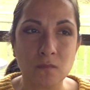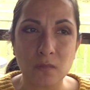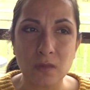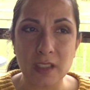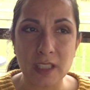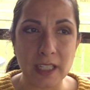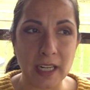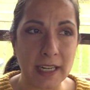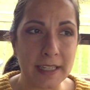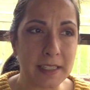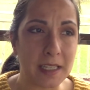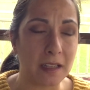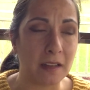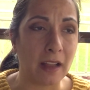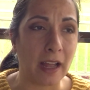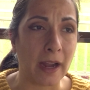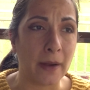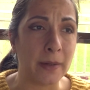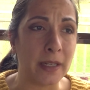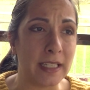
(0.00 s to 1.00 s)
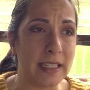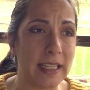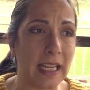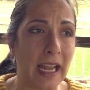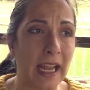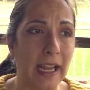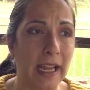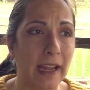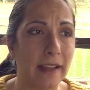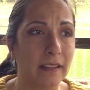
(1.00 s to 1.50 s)
Today's a cloudy
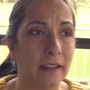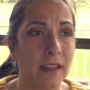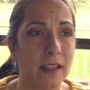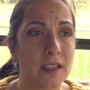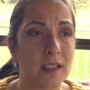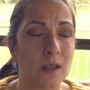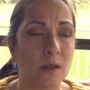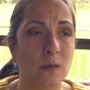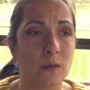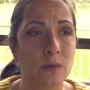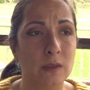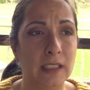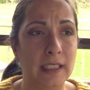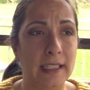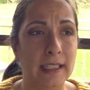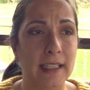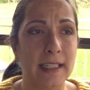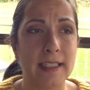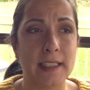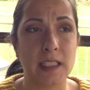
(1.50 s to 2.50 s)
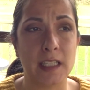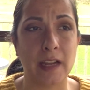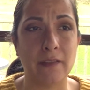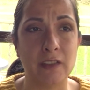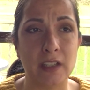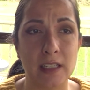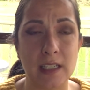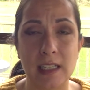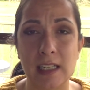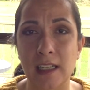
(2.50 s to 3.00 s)
day. I think it's only like
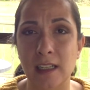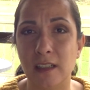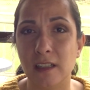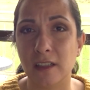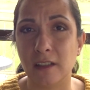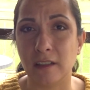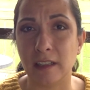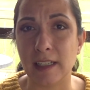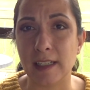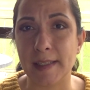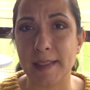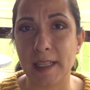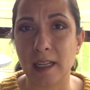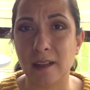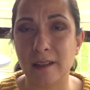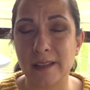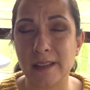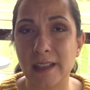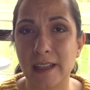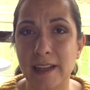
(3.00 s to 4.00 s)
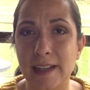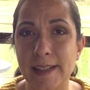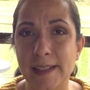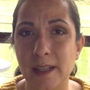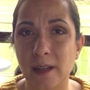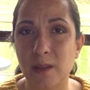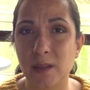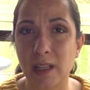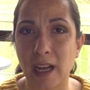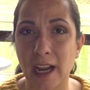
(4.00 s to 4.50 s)
17 degrees Celsius
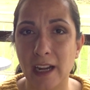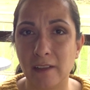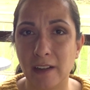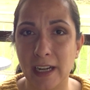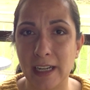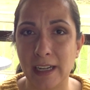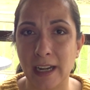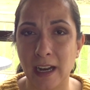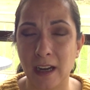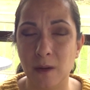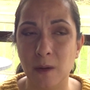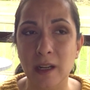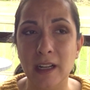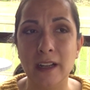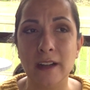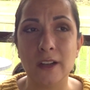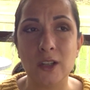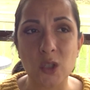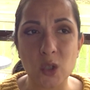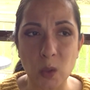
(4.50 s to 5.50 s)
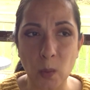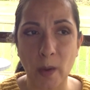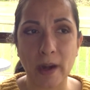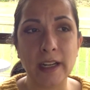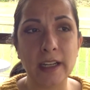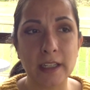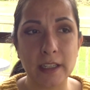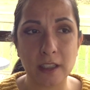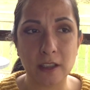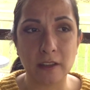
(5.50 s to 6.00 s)
outside right now.
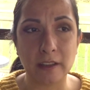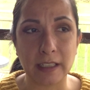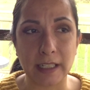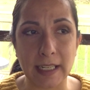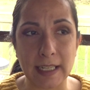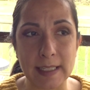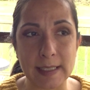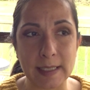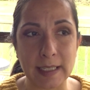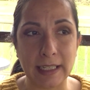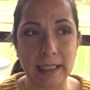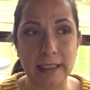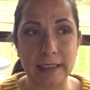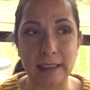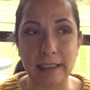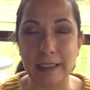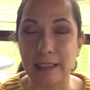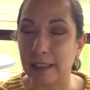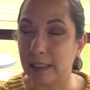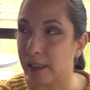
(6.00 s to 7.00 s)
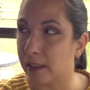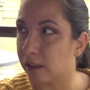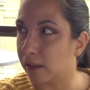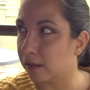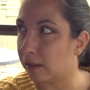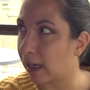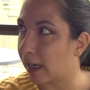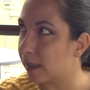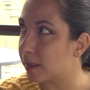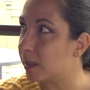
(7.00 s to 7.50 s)
20 degrees in here
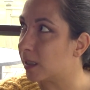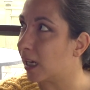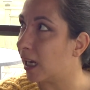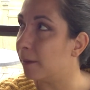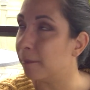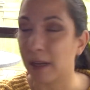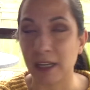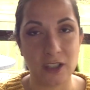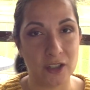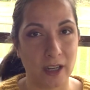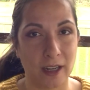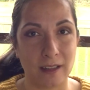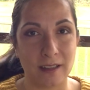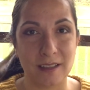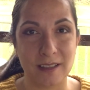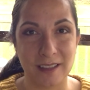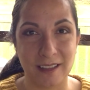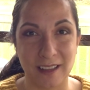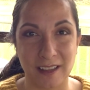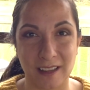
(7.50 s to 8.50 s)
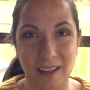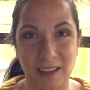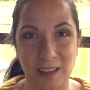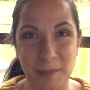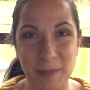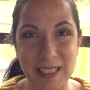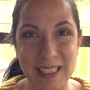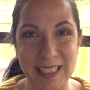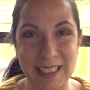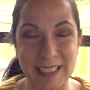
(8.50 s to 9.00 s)
last time I checked the
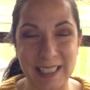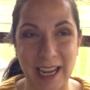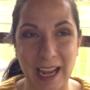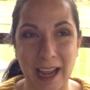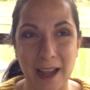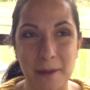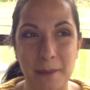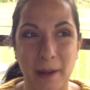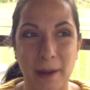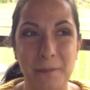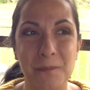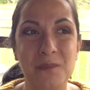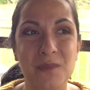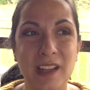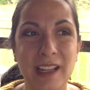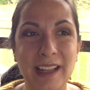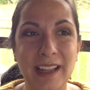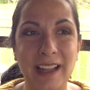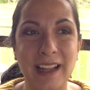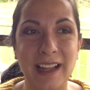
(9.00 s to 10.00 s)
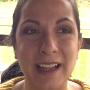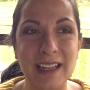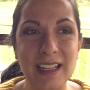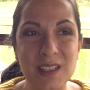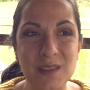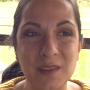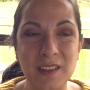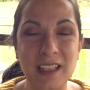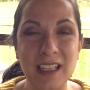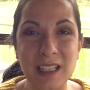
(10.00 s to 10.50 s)
thermostat, but it
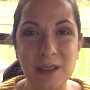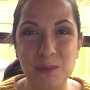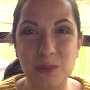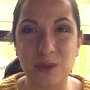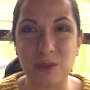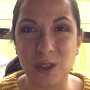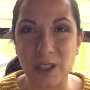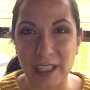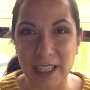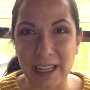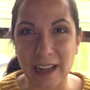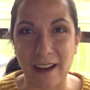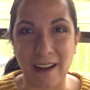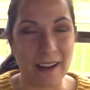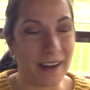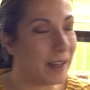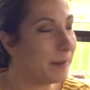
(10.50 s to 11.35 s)
is feeling pretty hot.